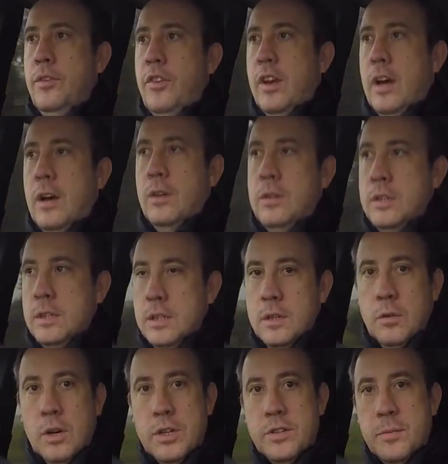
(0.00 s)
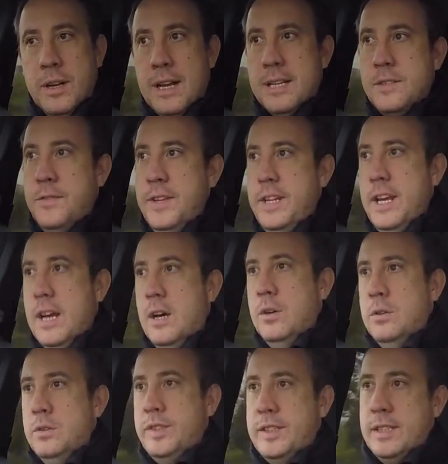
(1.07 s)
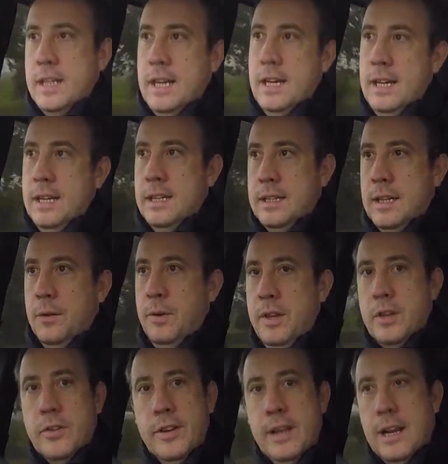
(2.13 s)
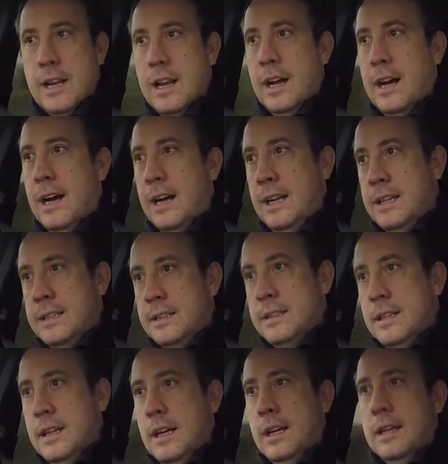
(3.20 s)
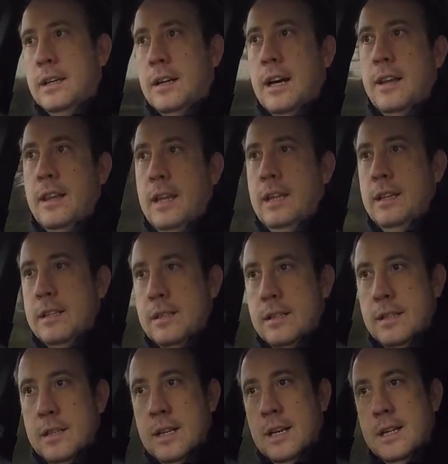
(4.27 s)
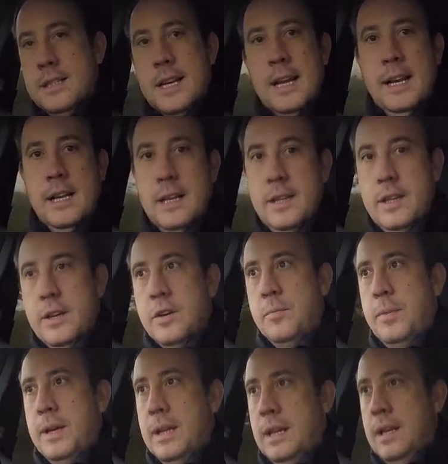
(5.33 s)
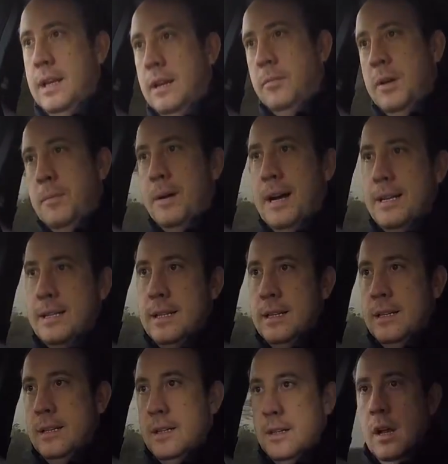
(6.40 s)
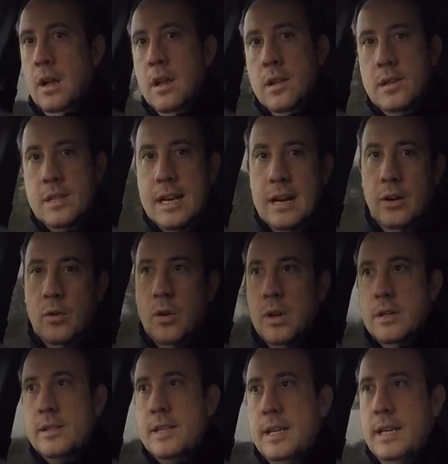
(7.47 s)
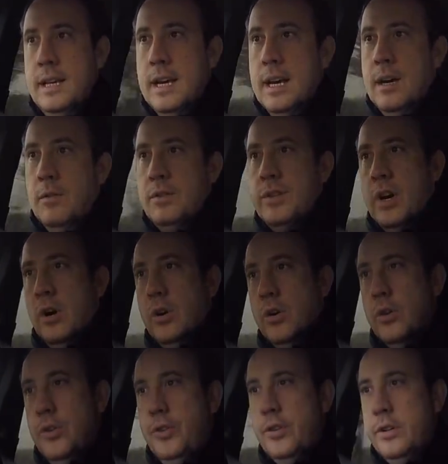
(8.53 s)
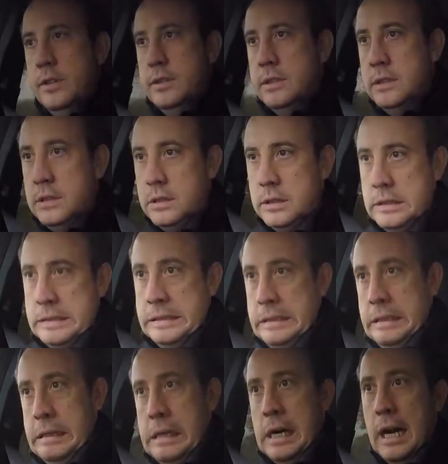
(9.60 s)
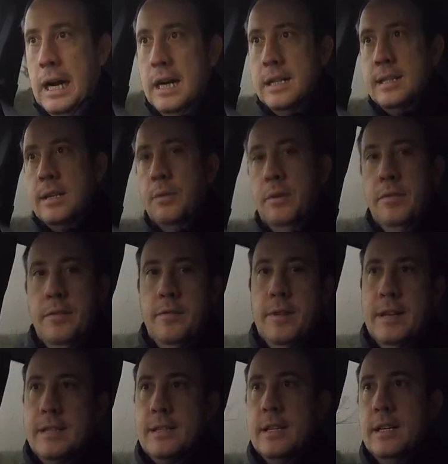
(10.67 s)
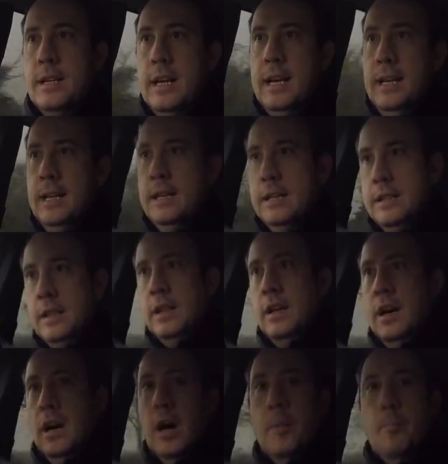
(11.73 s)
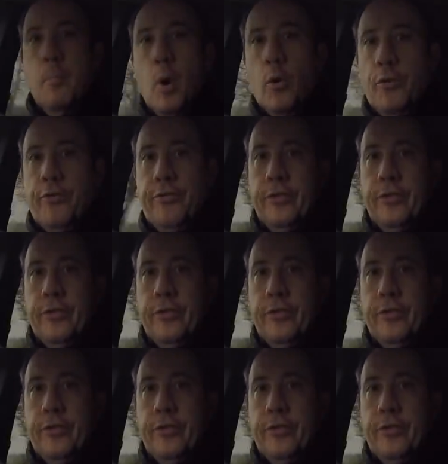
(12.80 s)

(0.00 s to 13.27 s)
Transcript: So, watching my last videos uh, with the critic eye, uh, I think uh, technically they could be a little bit better sound quality uh, was not good uh, so we've invested in a muff